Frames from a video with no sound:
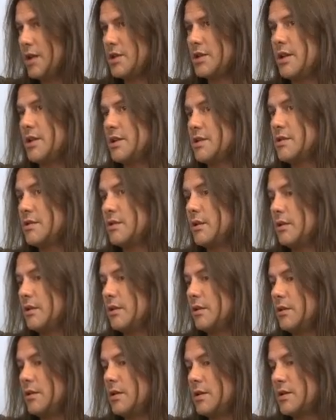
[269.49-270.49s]
Actually, it's
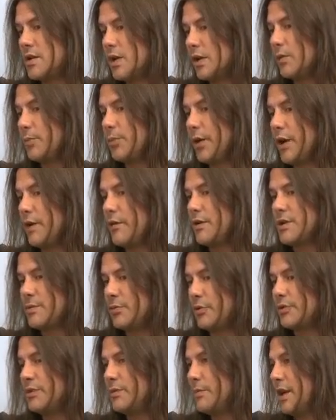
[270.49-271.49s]
the single
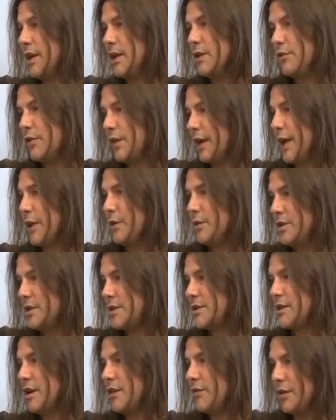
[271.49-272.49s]
binary supporting many different languages,